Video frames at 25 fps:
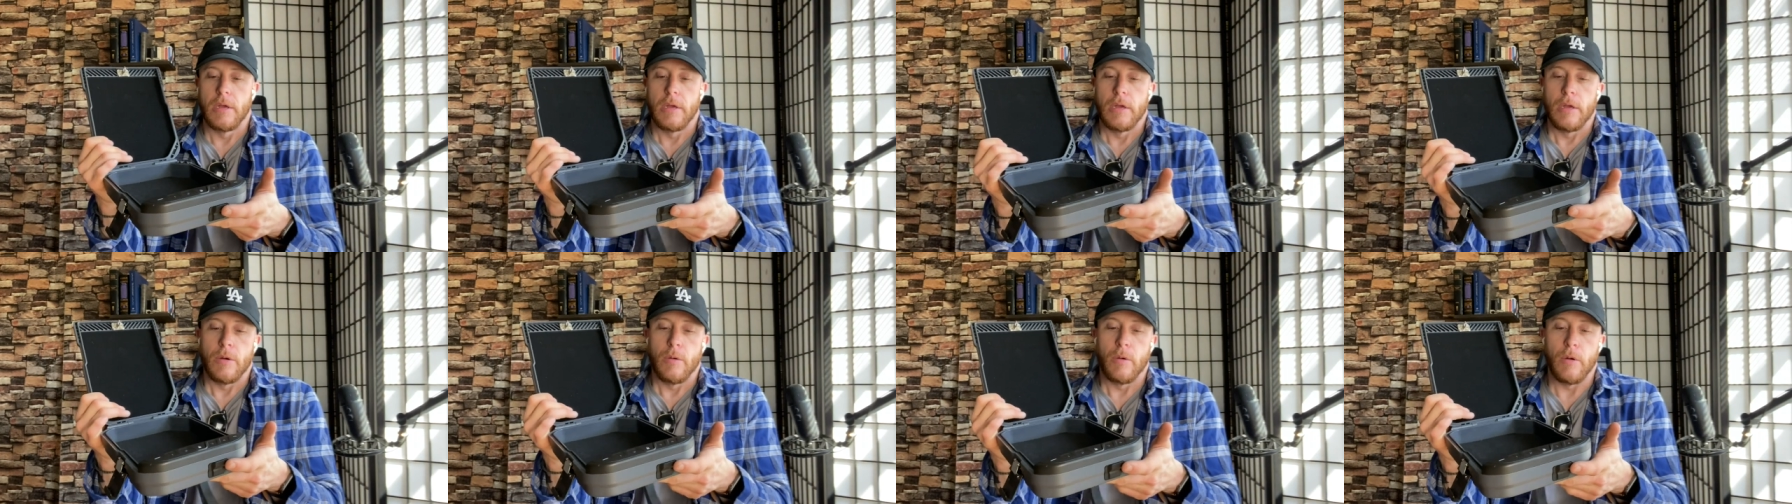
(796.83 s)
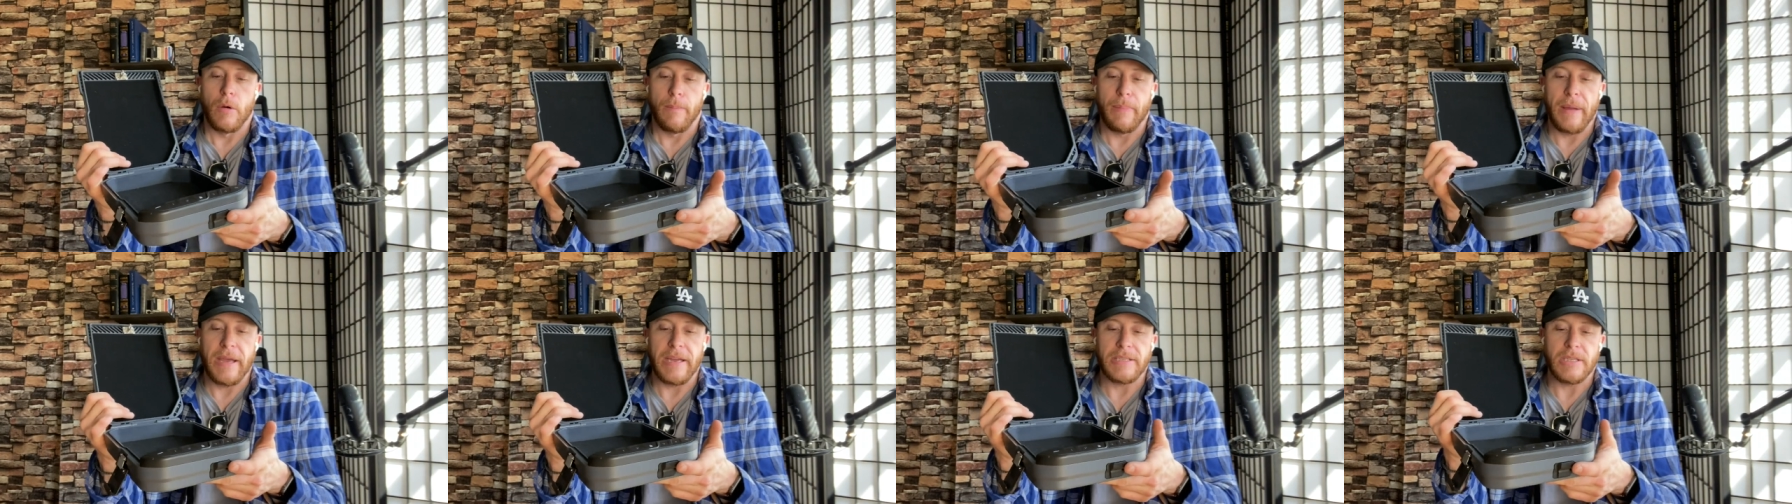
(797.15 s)

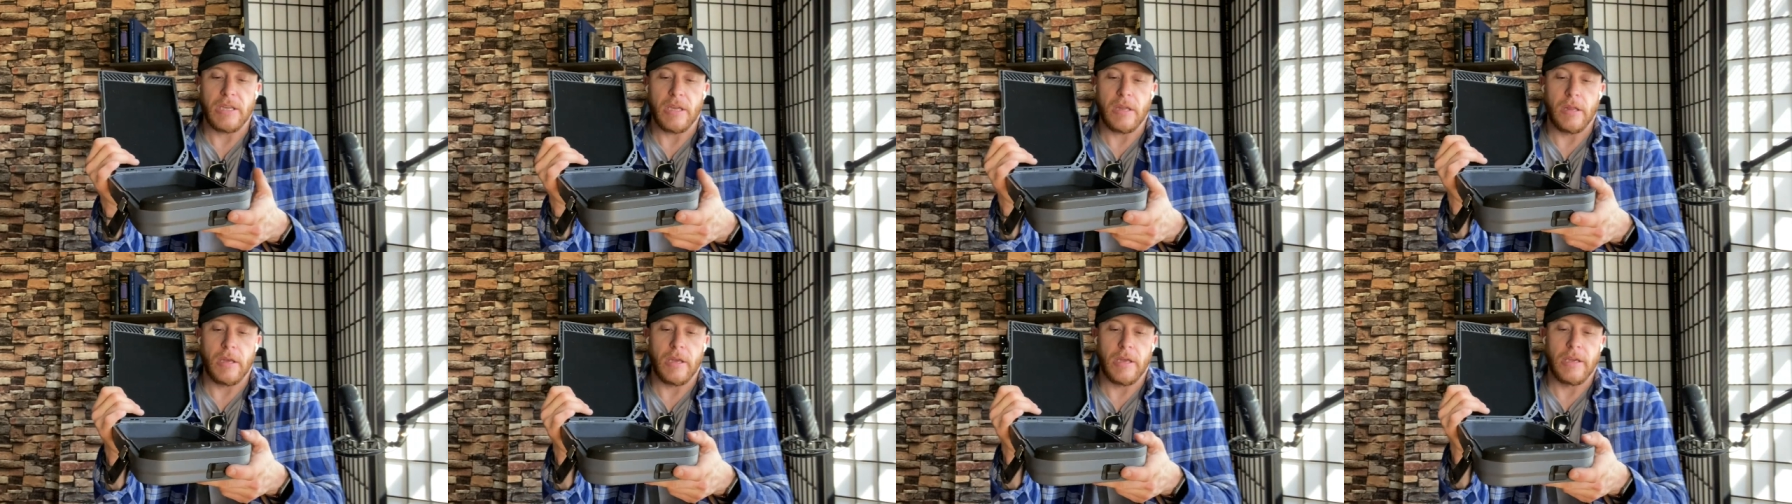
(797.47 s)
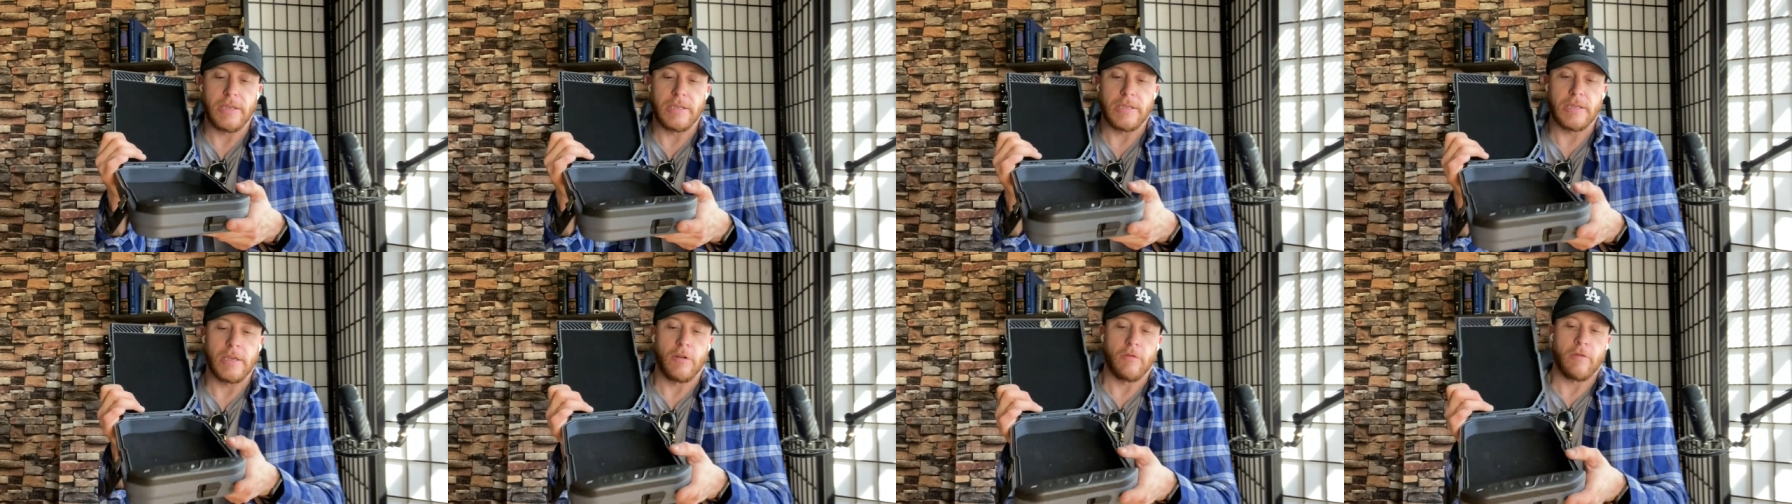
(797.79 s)
Well, basically,
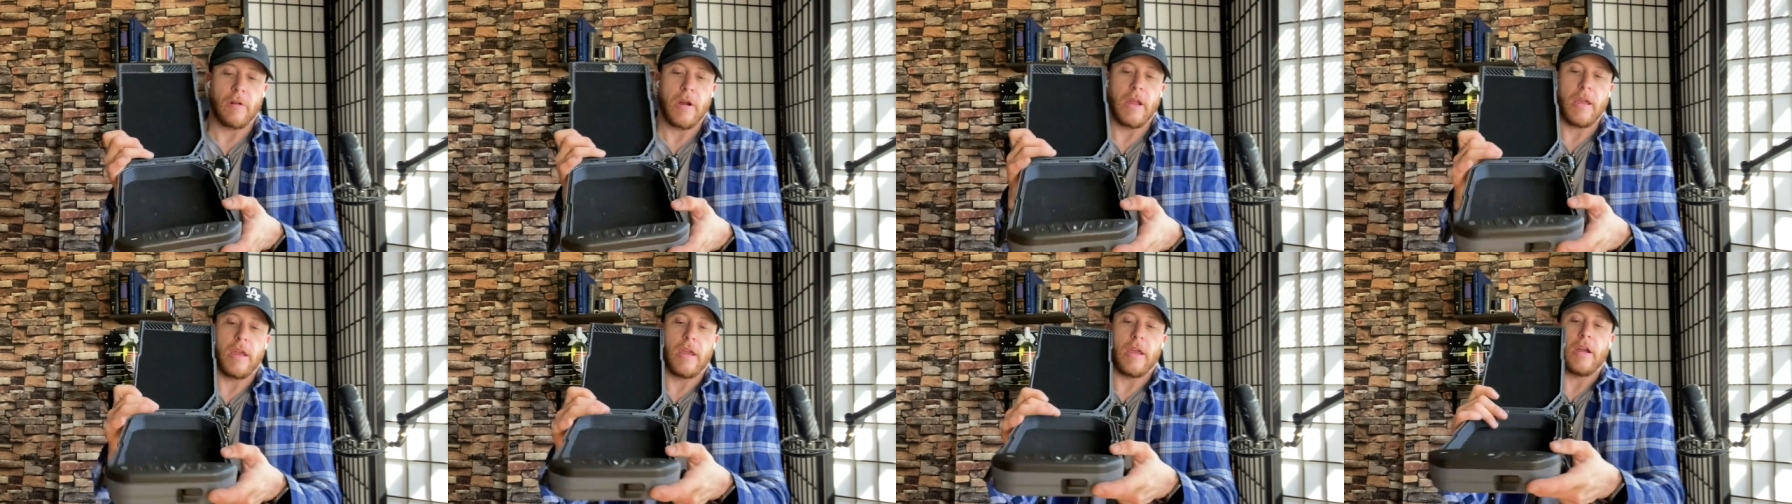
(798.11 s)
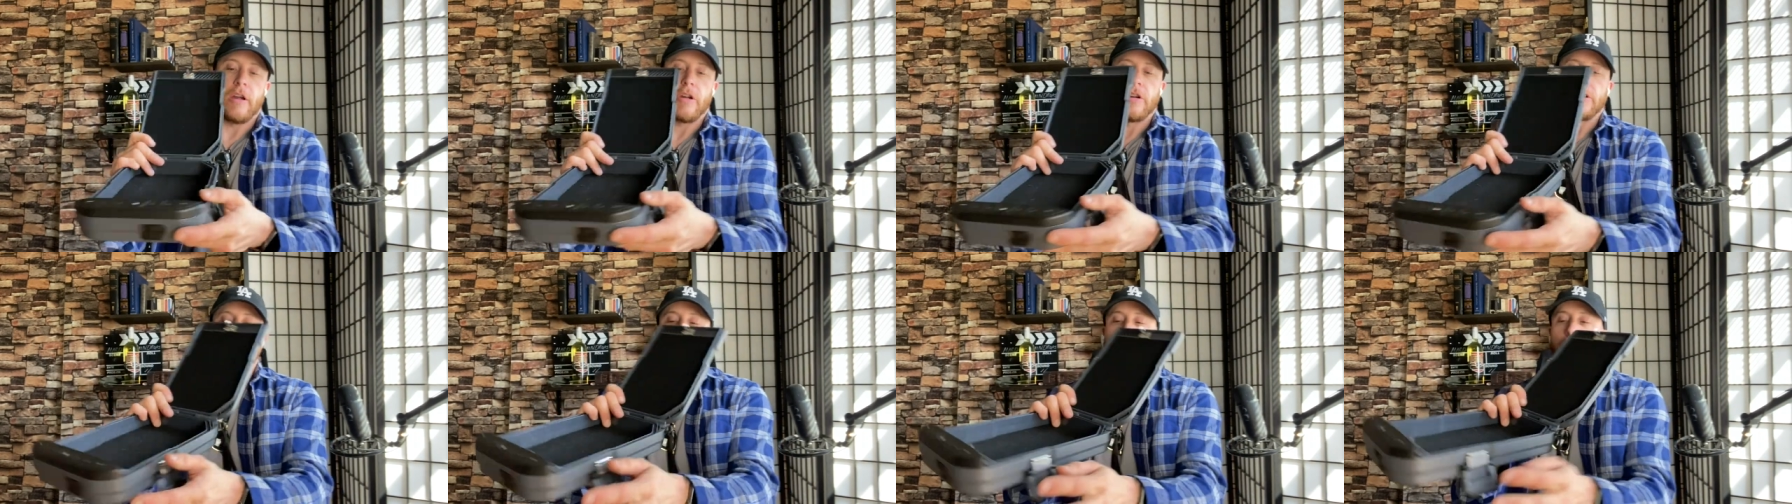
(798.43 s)
so right
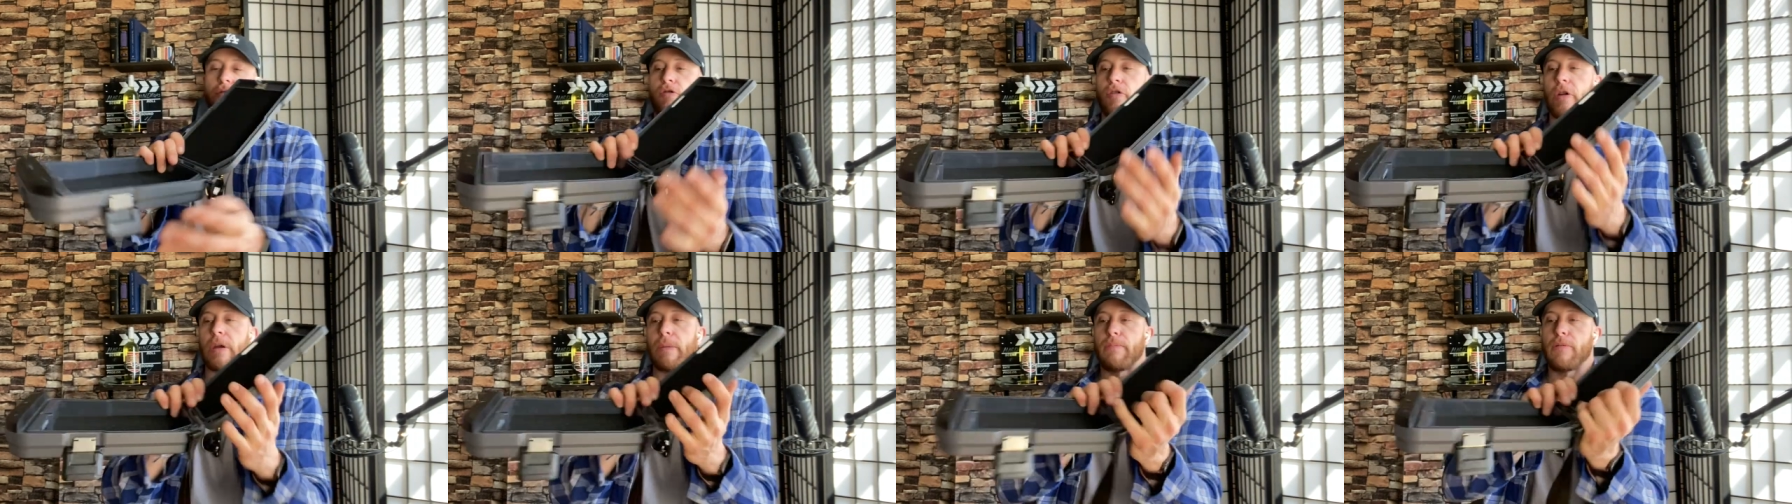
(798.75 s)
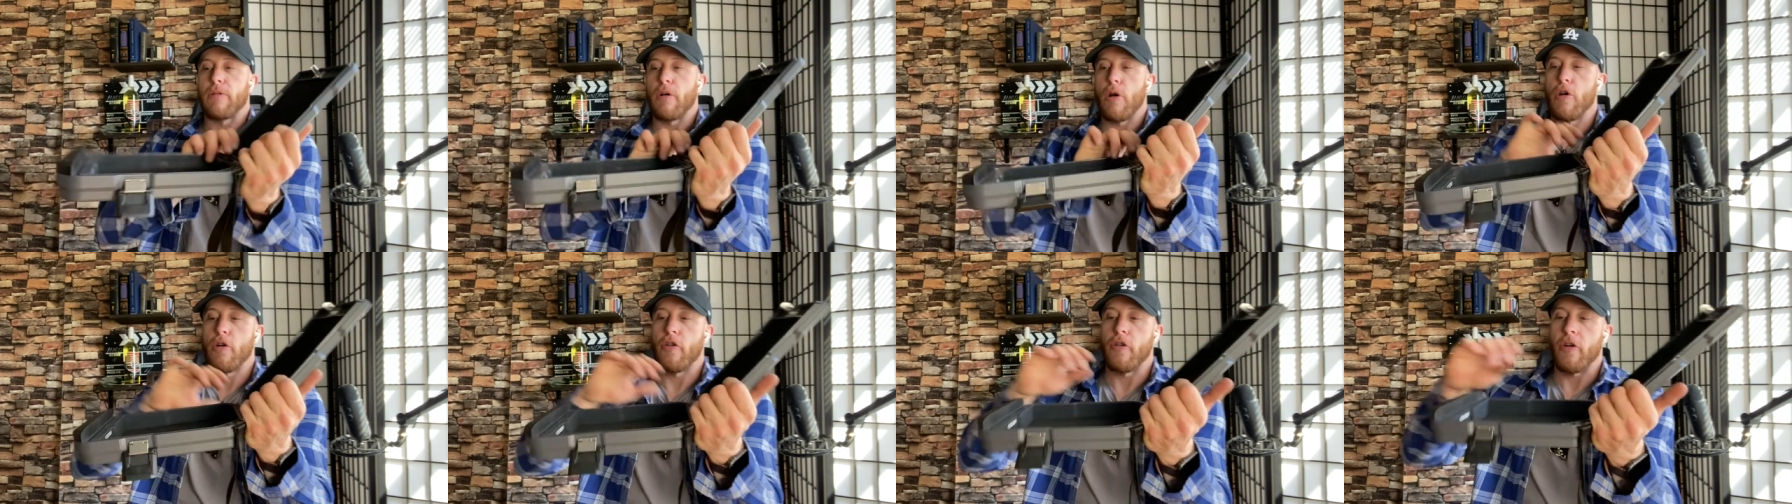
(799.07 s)
here is the
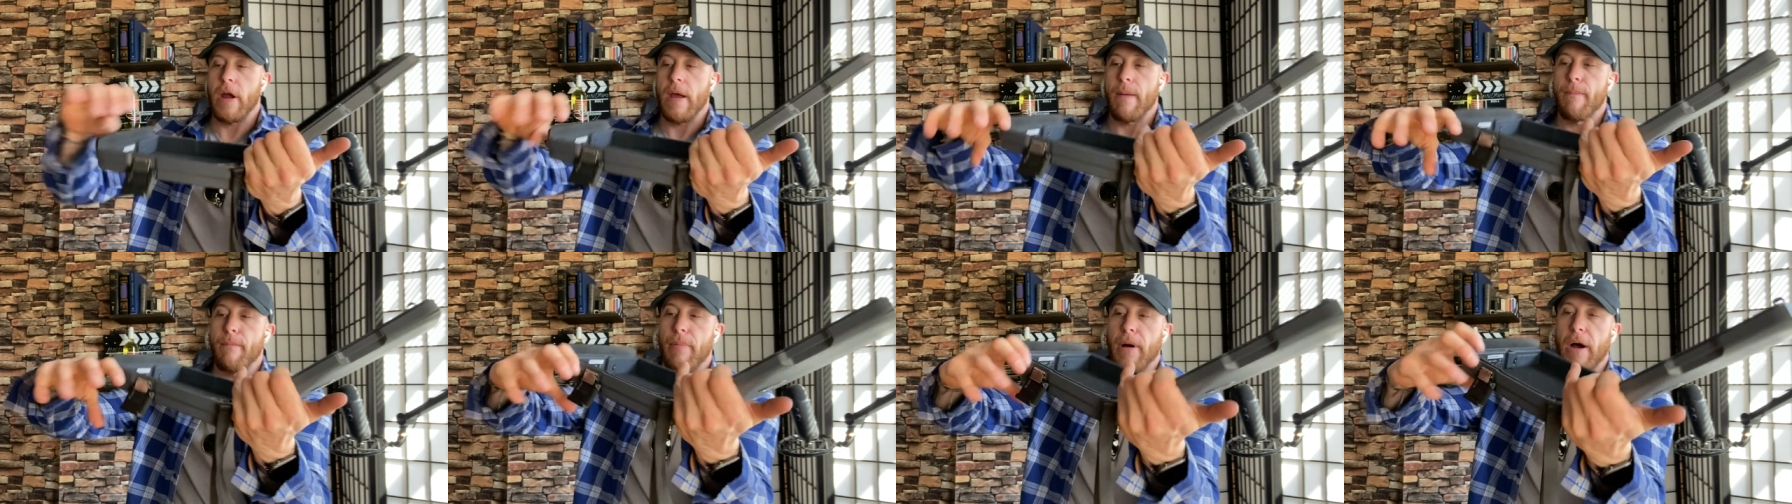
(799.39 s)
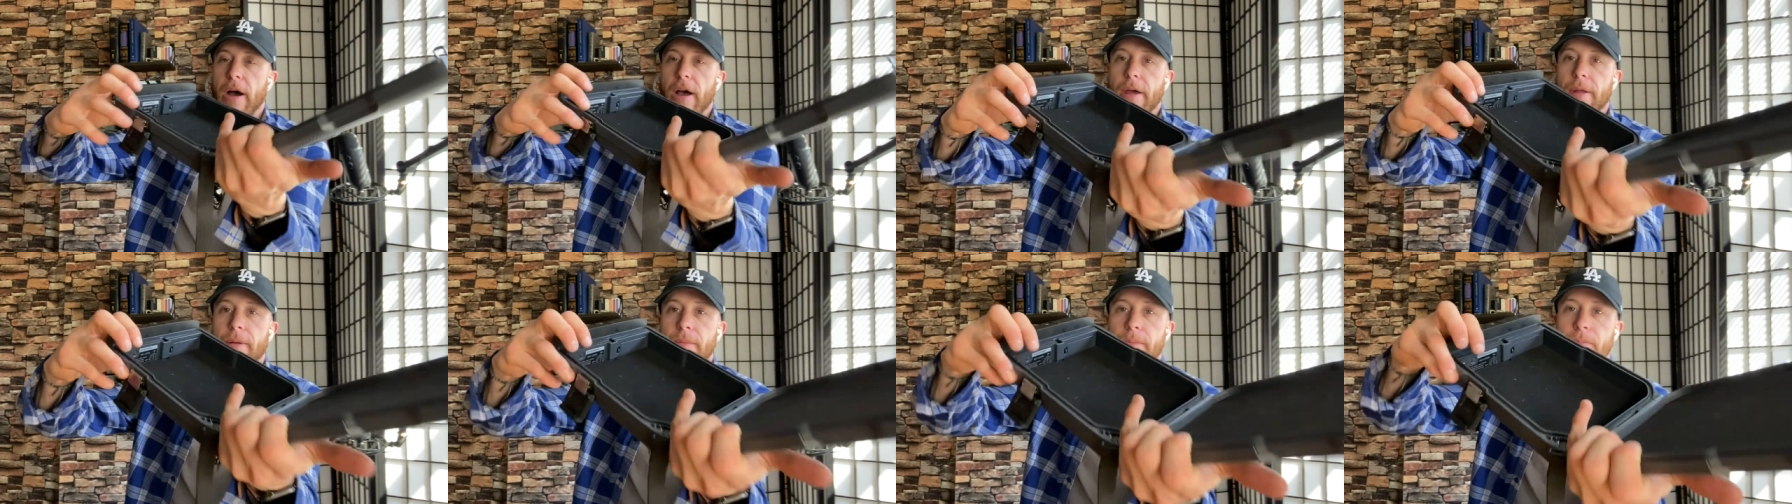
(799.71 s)
reprogram
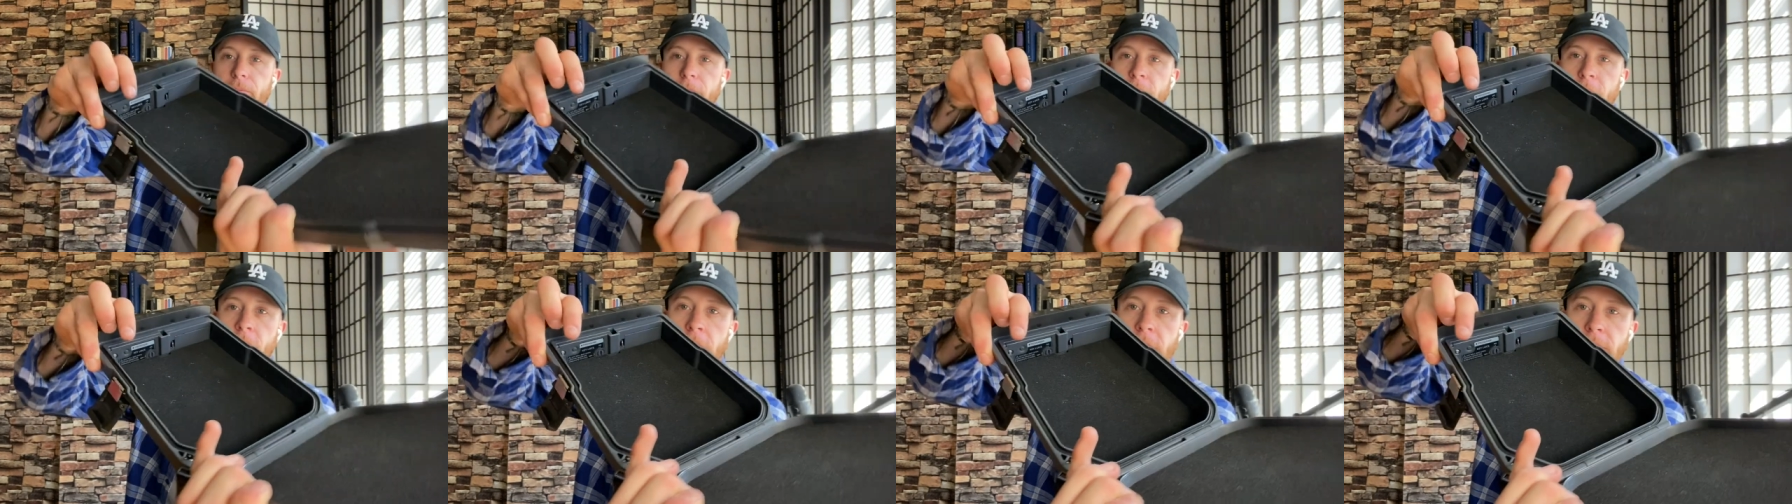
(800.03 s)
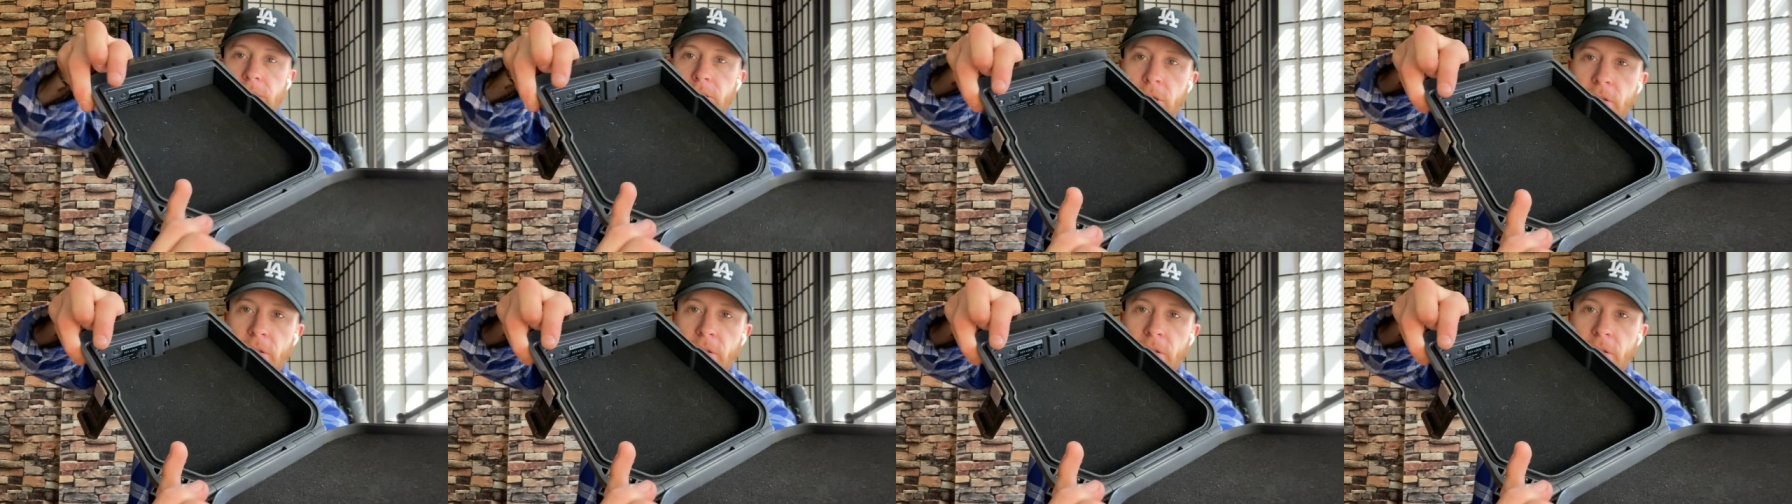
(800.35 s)
button, right?